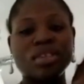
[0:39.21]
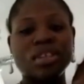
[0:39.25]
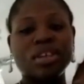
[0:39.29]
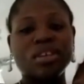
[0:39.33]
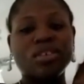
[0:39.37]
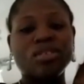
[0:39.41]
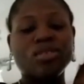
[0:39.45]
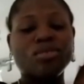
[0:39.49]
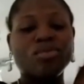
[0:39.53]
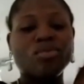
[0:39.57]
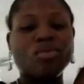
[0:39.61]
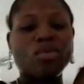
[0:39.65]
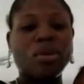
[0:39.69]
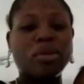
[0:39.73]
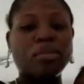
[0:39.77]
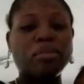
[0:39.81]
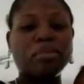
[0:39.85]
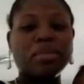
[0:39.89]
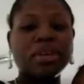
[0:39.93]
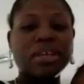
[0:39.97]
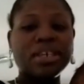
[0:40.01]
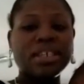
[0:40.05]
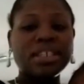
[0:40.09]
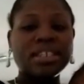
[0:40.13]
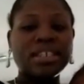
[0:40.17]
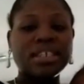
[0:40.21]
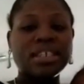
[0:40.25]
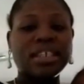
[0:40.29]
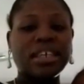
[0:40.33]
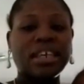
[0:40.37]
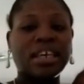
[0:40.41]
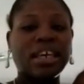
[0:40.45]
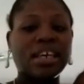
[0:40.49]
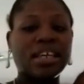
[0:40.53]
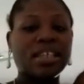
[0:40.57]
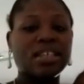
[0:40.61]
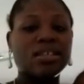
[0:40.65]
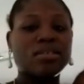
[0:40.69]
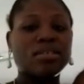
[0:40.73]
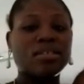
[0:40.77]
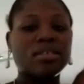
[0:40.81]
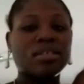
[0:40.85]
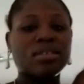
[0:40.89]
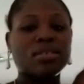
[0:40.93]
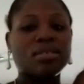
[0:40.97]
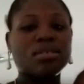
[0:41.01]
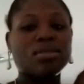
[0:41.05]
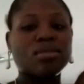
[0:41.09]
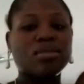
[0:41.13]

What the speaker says: Thank you for amazing years